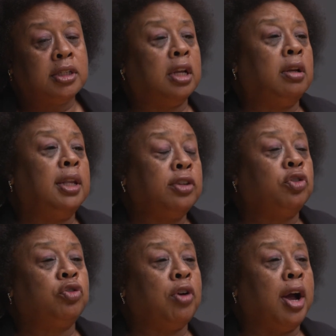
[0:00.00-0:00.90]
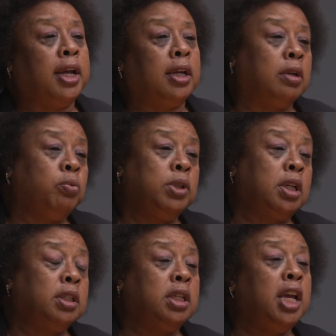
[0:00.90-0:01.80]
said, oh, let's try it. And we
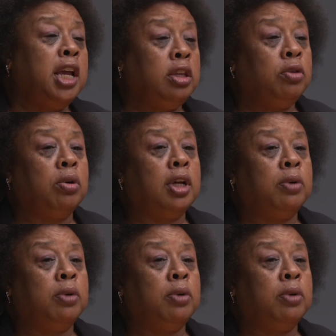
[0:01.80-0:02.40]
continue,